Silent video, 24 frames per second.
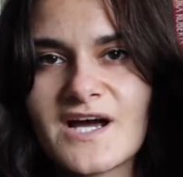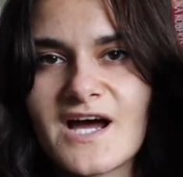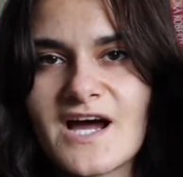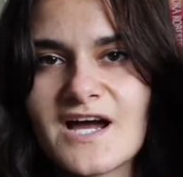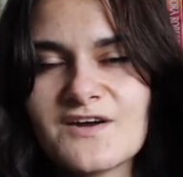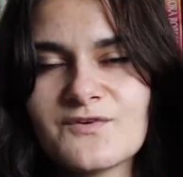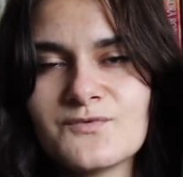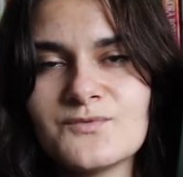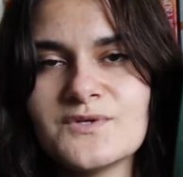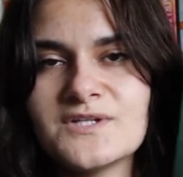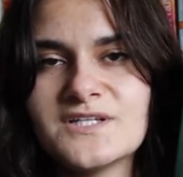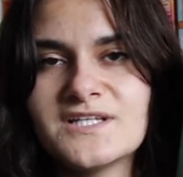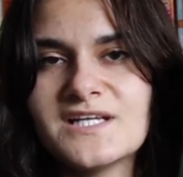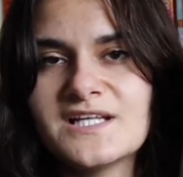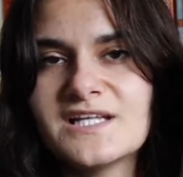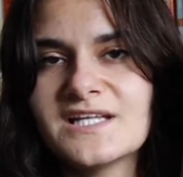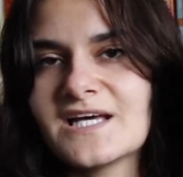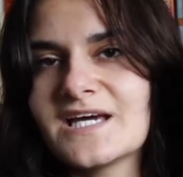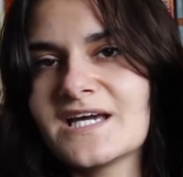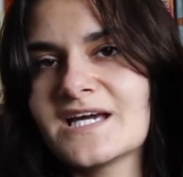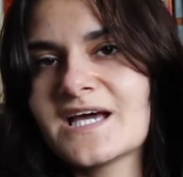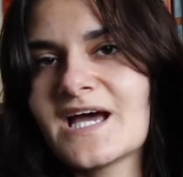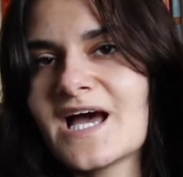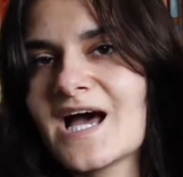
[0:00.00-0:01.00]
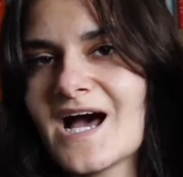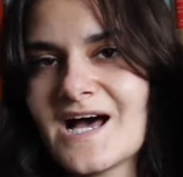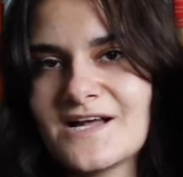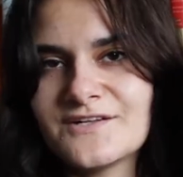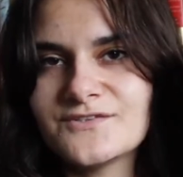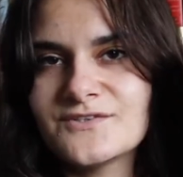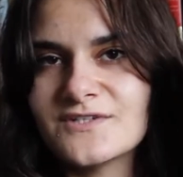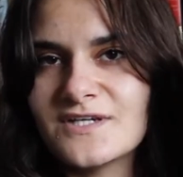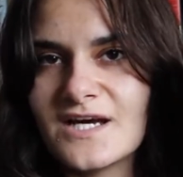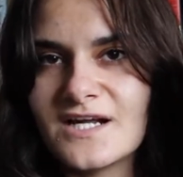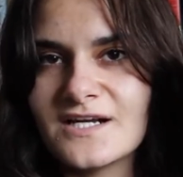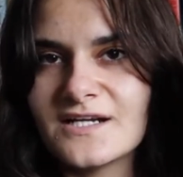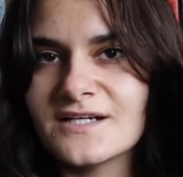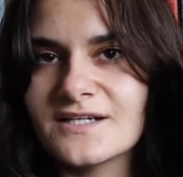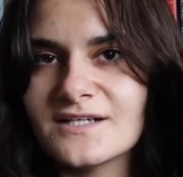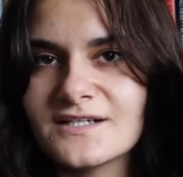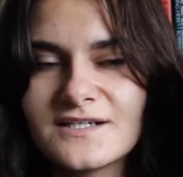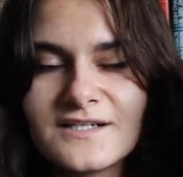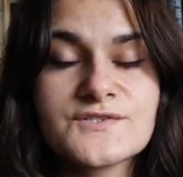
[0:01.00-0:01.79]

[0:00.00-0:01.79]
I really have to get it.